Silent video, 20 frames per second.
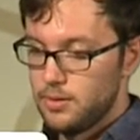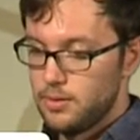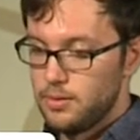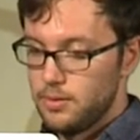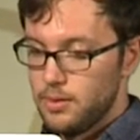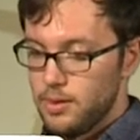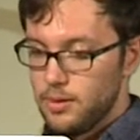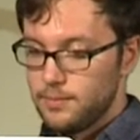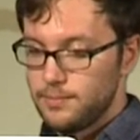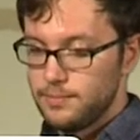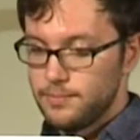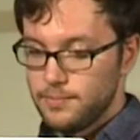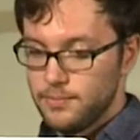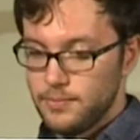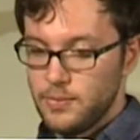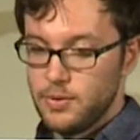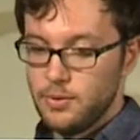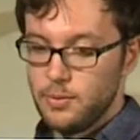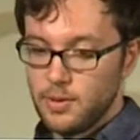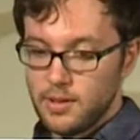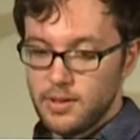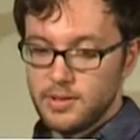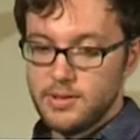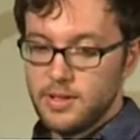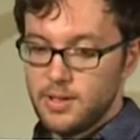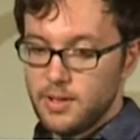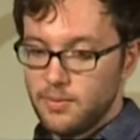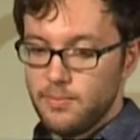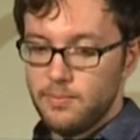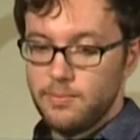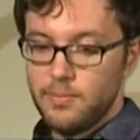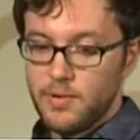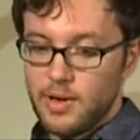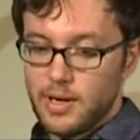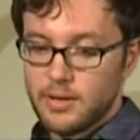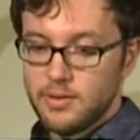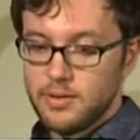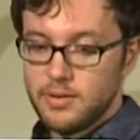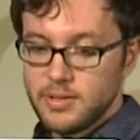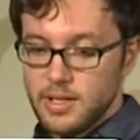Right. So we're going to seek a
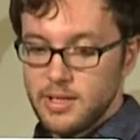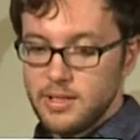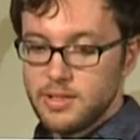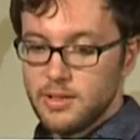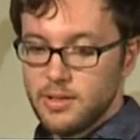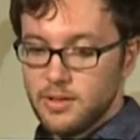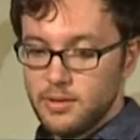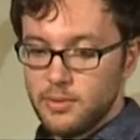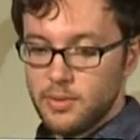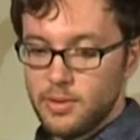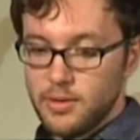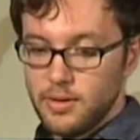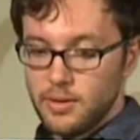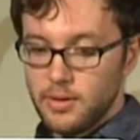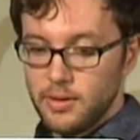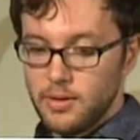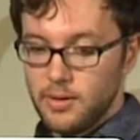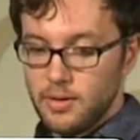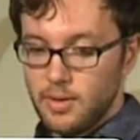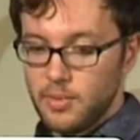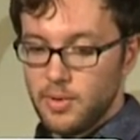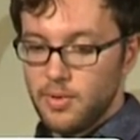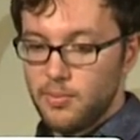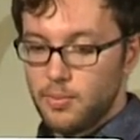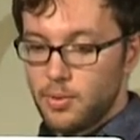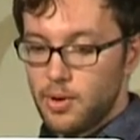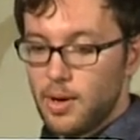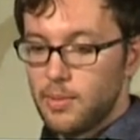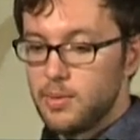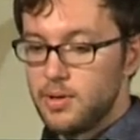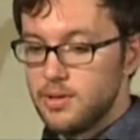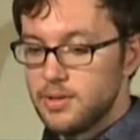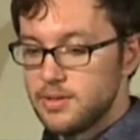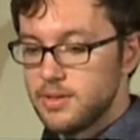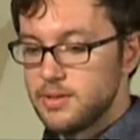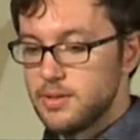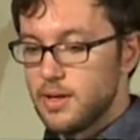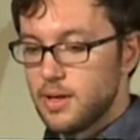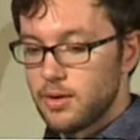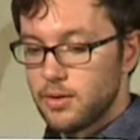factorization where the number of parameters
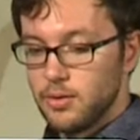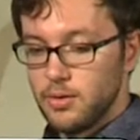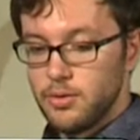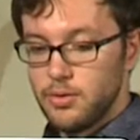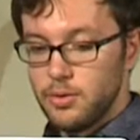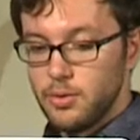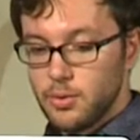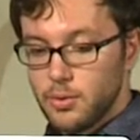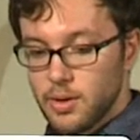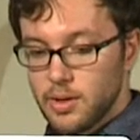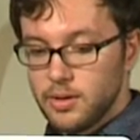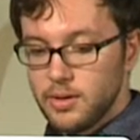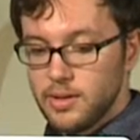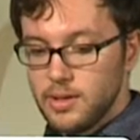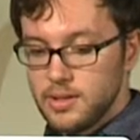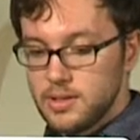does not grow too quickly.